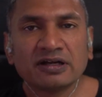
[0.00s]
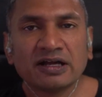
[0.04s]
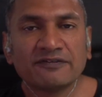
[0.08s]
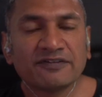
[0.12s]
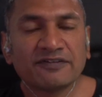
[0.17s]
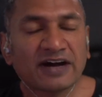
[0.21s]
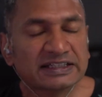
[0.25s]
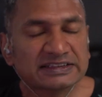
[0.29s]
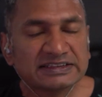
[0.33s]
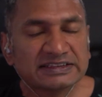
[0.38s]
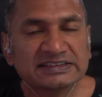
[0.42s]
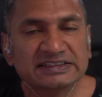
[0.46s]

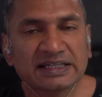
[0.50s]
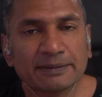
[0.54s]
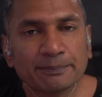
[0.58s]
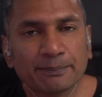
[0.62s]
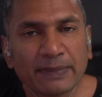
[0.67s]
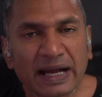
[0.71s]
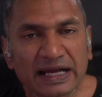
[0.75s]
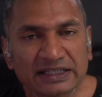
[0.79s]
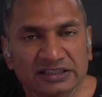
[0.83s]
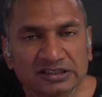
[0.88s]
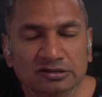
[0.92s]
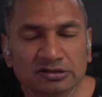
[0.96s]
That is a
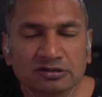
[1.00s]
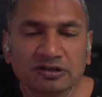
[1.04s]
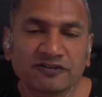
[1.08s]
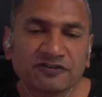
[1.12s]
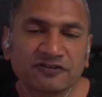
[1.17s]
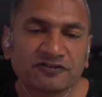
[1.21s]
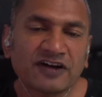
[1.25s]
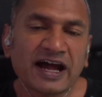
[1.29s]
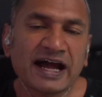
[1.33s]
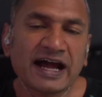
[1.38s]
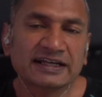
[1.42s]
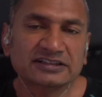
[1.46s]
matter of
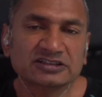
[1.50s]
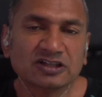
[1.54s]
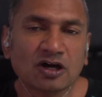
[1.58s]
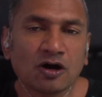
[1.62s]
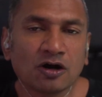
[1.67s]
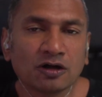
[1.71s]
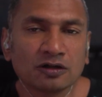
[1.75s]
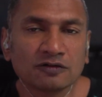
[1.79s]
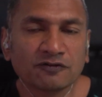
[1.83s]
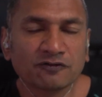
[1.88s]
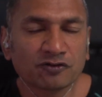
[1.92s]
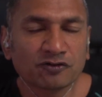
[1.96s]
fact.
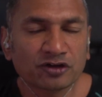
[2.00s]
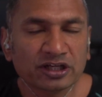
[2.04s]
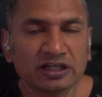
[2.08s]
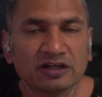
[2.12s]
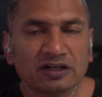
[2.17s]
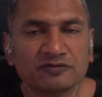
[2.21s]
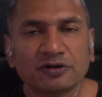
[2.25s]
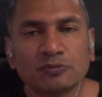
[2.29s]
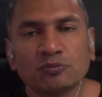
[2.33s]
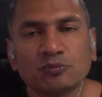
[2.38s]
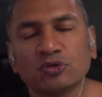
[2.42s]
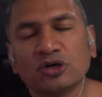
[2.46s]
All three
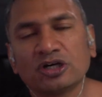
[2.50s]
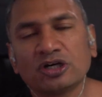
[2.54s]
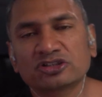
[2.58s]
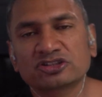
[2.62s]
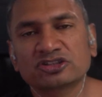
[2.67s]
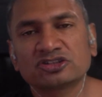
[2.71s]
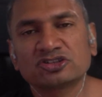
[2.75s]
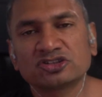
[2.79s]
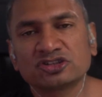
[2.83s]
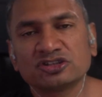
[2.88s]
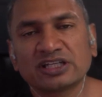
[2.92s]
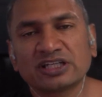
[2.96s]
of them
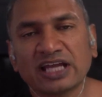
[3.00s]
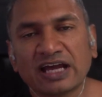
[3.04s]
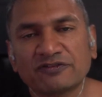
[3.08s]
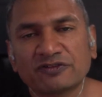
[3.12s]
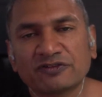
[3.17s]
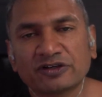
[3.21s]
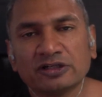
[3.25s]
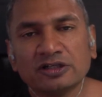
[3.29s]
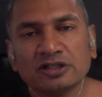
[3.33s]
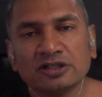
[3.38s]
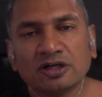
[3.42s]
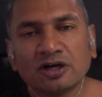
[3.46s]
worked
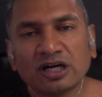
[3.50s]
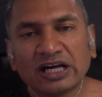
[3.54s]
together.